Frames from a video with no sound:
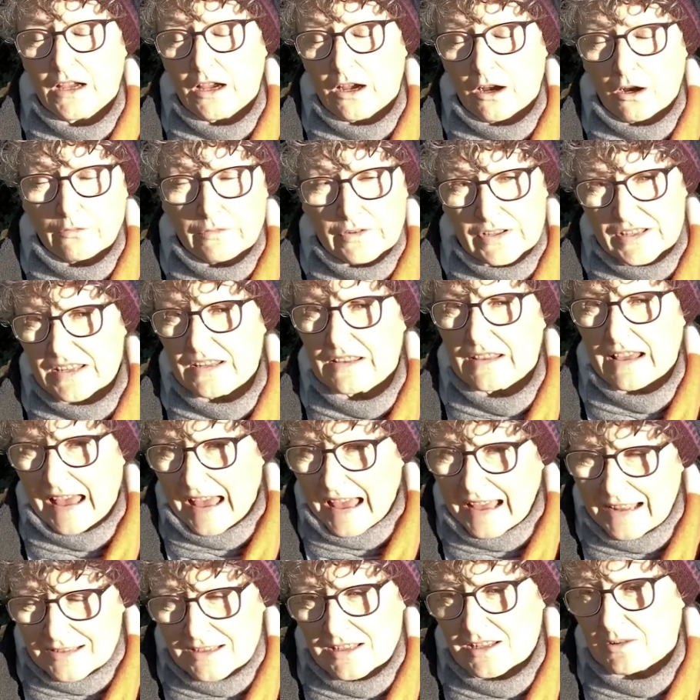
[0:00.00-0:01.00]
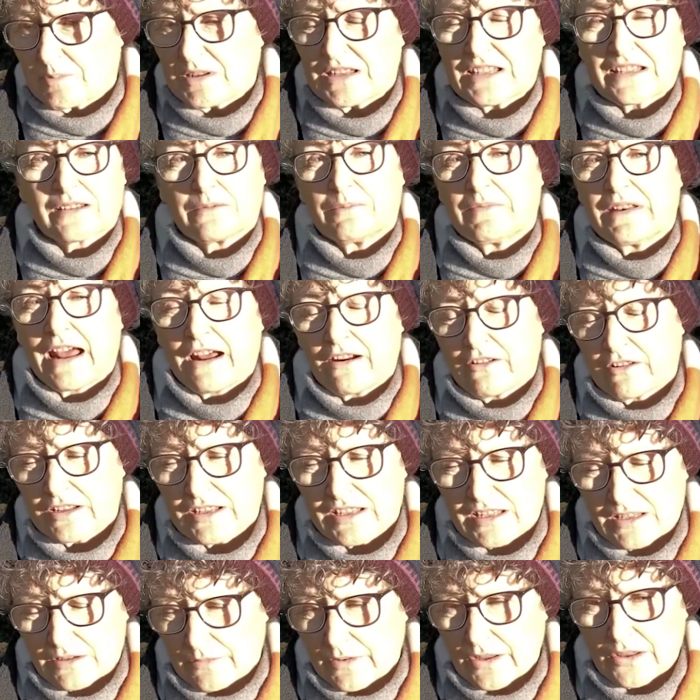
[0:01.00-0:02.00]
Obviously there had to be some narrative,